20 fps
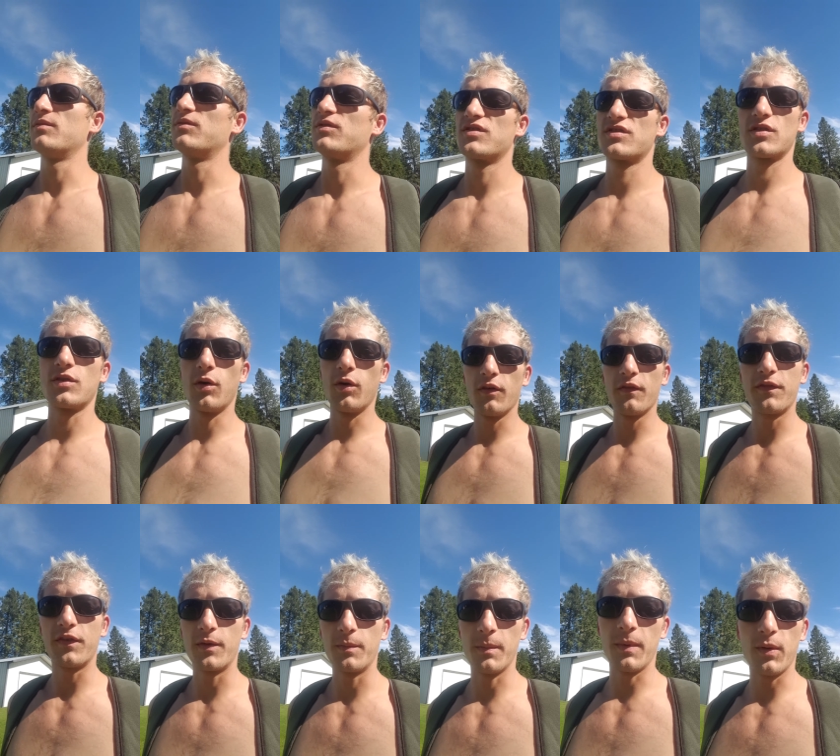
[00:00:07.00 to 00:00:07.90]
Just going
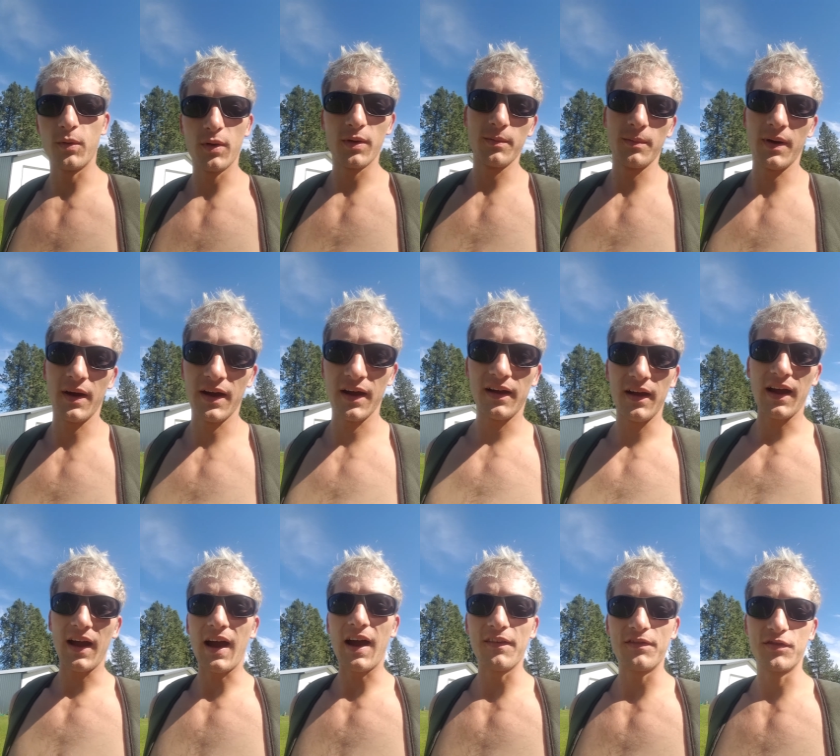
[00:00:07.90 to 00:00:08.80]
from one of my
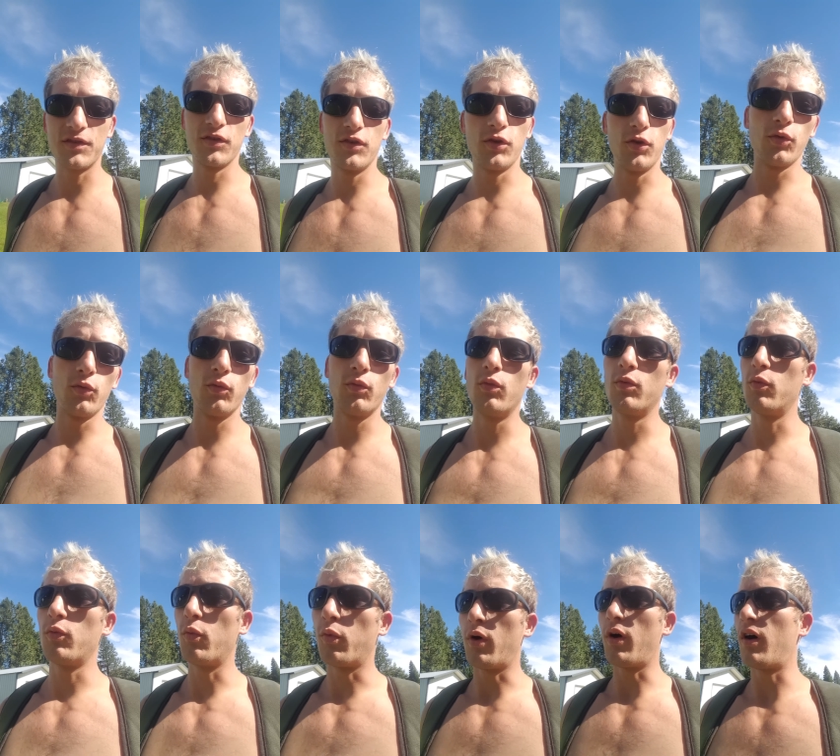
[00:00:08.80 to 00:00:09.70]
afternoon
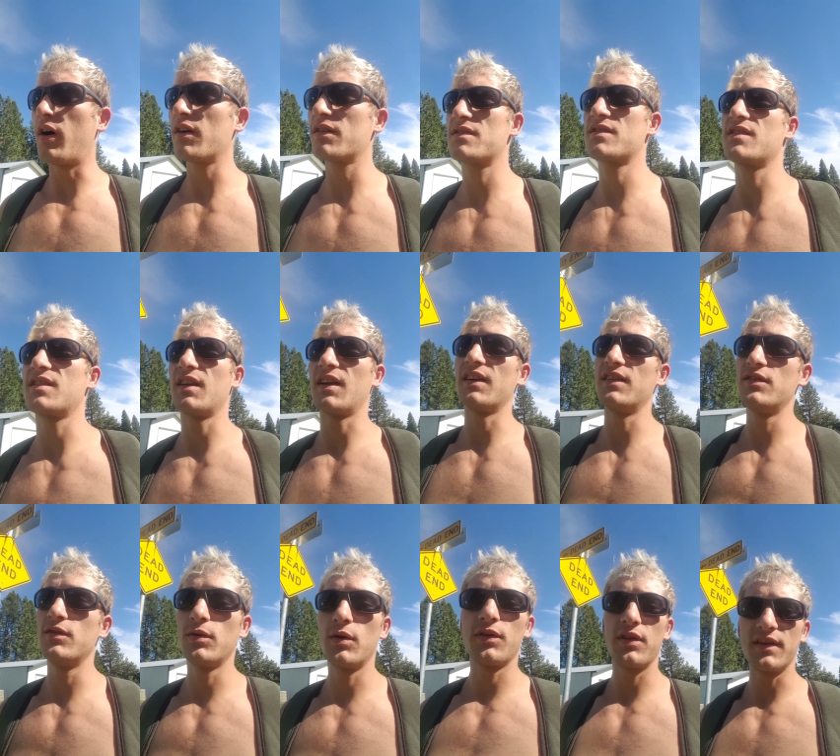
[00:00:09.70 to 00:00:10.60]
walks that I
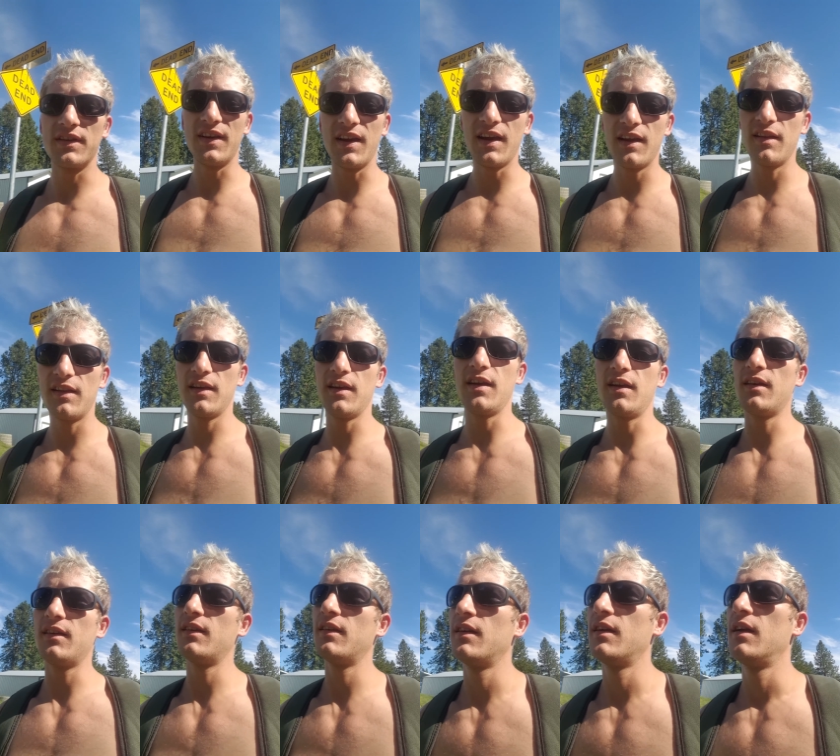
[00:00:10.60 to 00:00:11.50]
do on the
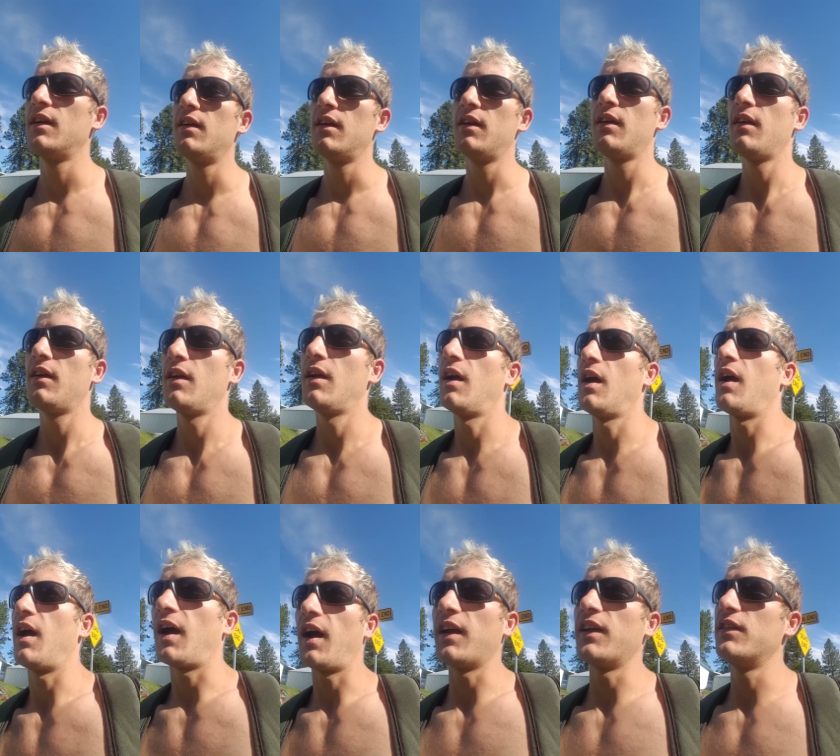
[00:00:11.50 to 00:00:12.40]
daily.
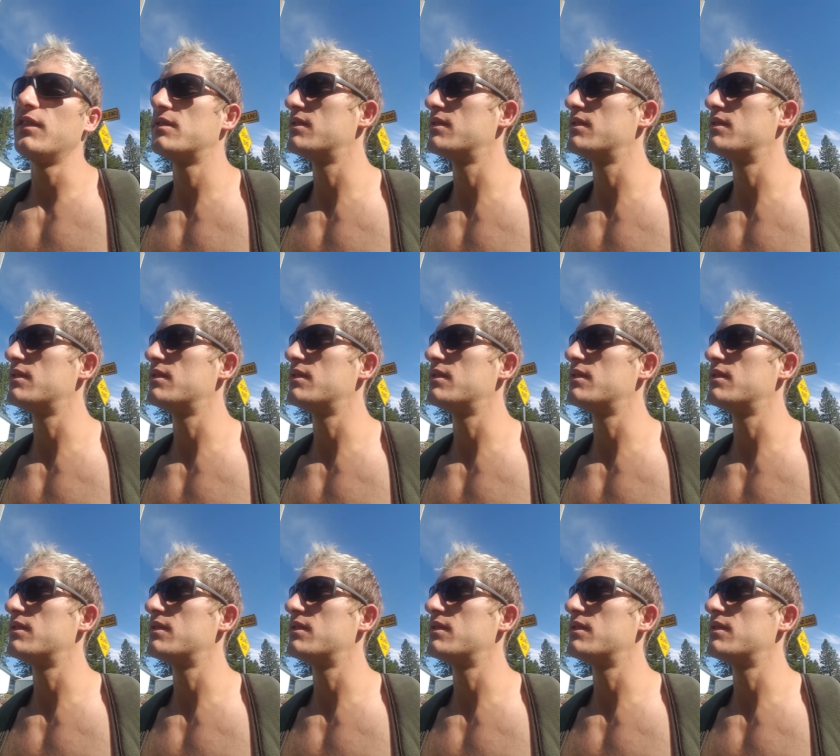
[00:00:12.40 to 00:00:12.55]
I